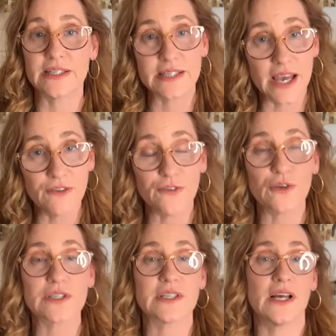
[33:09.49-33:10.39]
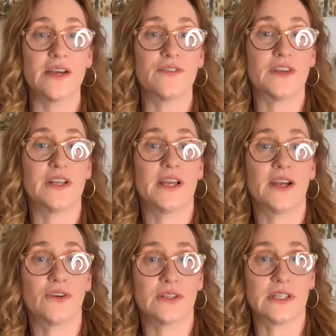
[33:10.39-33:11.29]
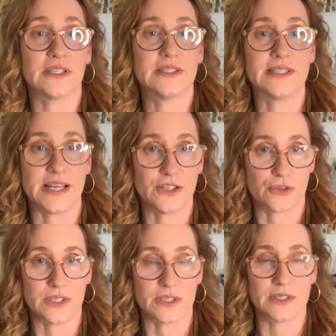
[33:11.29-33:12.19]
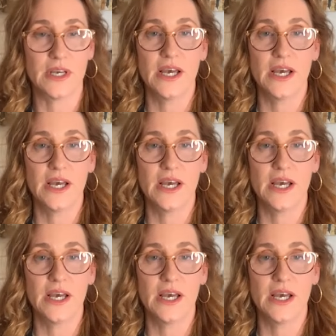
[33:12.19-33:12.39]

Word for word: safe or is life inherently dangerous?